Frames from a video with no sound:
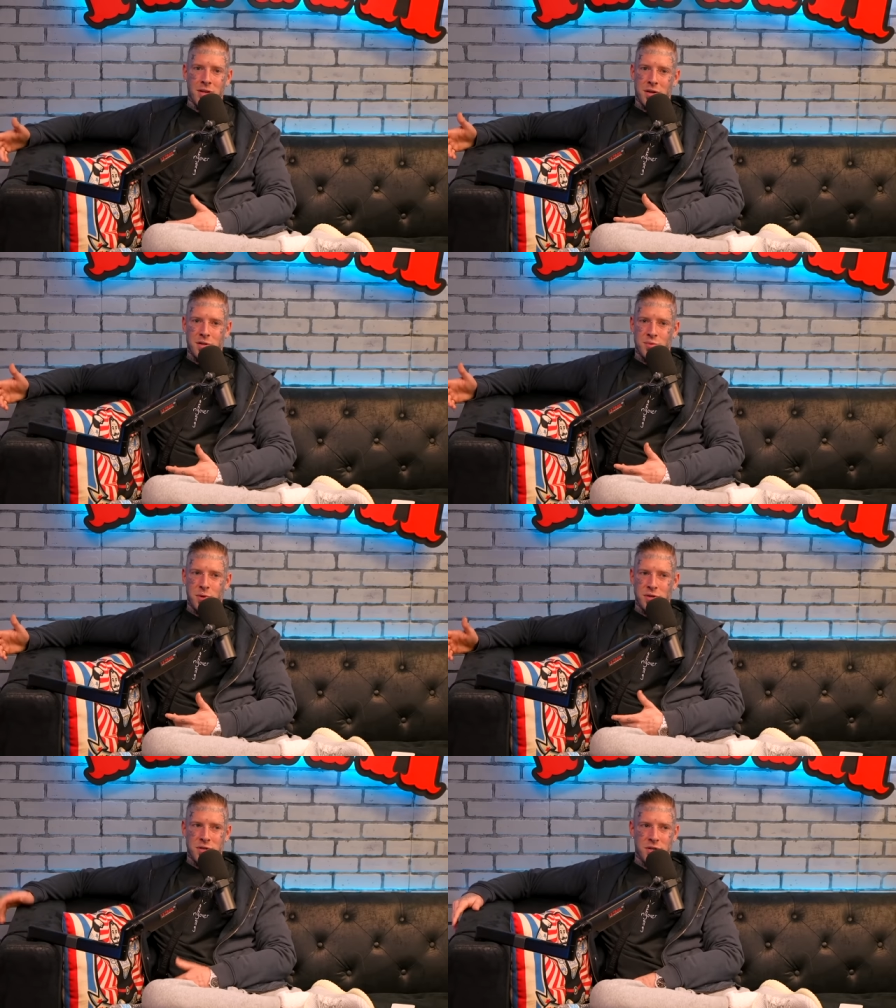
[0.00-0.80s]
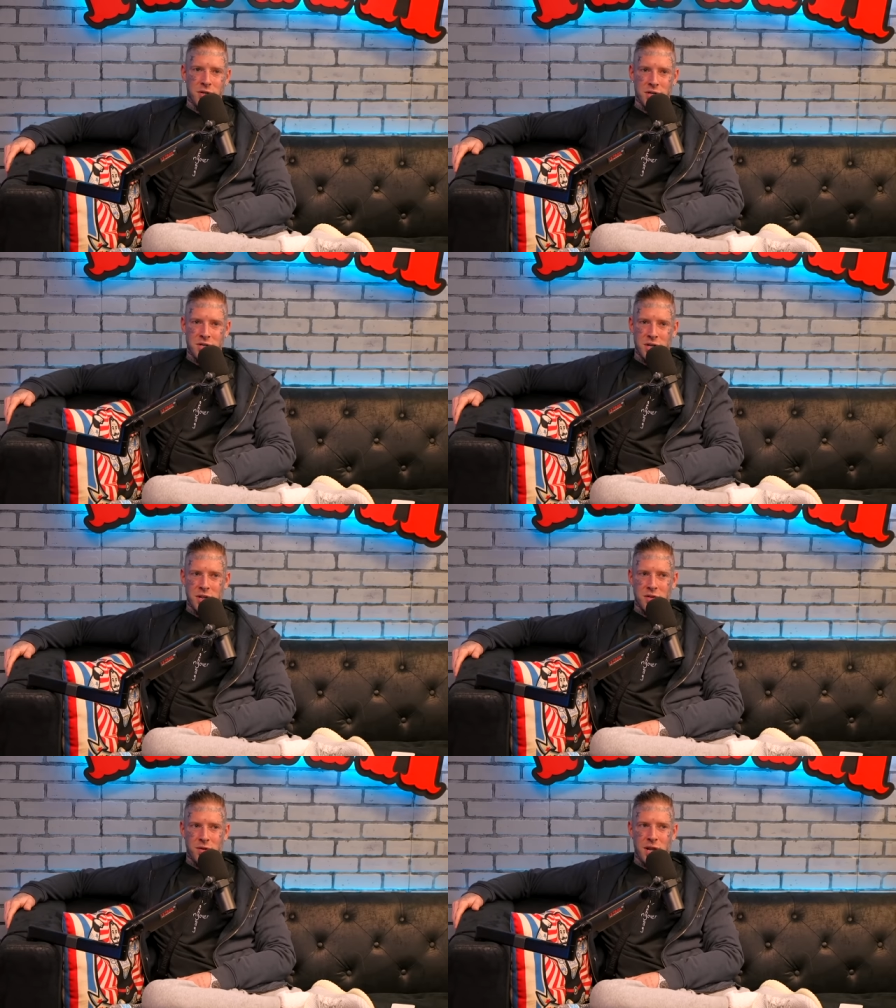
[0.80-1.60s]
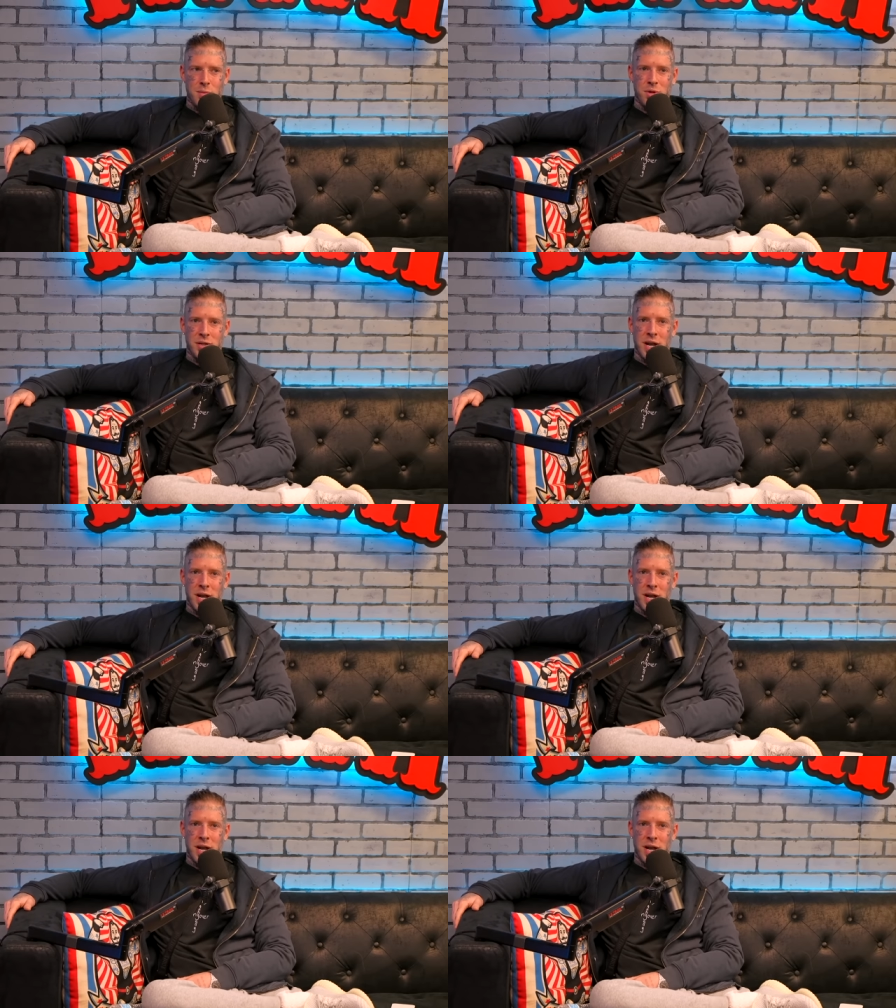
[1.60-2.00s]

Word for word: of the conspiracy theory shit that they're labeling